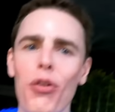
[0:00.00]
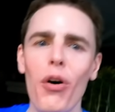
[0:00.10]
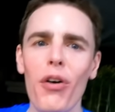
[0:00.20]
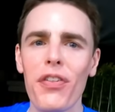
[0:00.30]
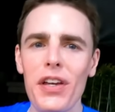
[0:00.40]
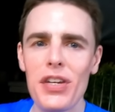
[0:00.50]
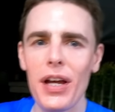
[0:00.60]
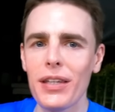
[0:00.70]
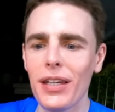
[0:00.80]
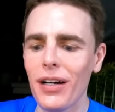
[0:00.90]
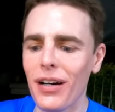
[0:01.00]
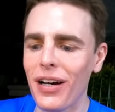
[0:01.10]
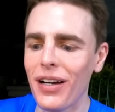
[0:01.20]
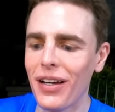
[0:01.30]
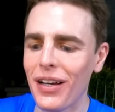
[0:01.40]
thought of this idea.
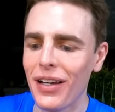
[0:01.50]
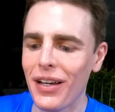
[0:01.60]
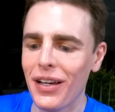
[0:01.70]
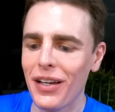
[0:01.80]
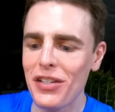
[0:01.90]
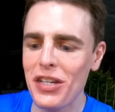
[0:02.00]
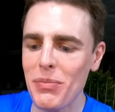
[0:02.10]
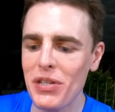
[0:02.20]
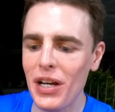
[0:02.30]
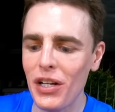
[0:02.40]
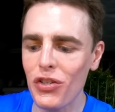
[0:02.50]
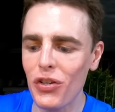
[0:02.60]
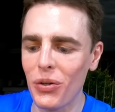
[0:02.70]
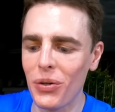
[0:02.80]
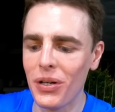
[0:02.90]
It seems
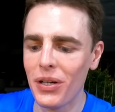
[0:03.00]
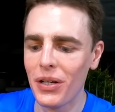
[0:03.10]
natural.